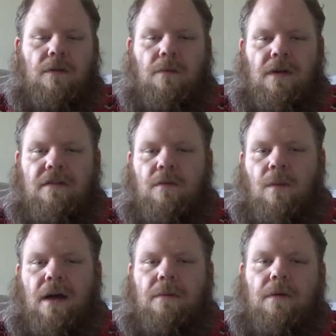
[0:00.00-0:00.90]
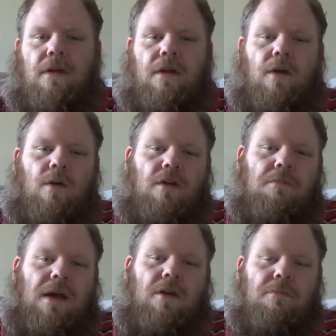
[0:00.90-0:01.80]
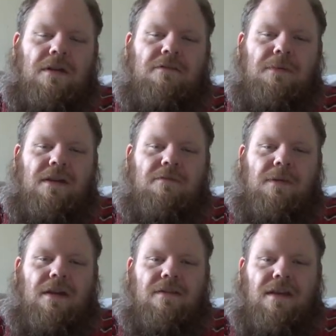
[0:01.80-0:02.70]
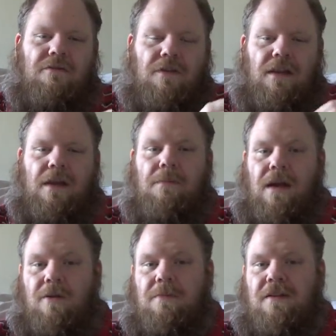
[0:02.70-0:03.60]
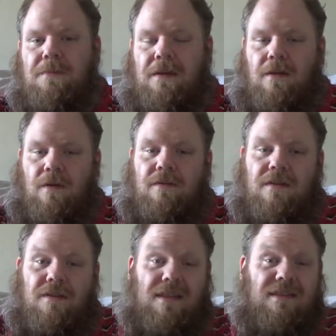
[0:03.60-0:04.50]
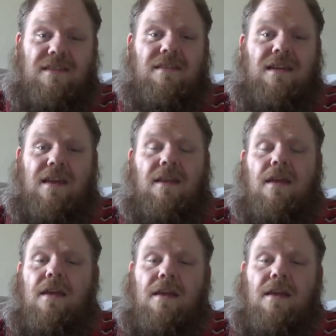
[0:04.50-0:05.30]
And the reason why I'm going to go with Michael Bisping is because I feel like Michael Bisping knows that this is it.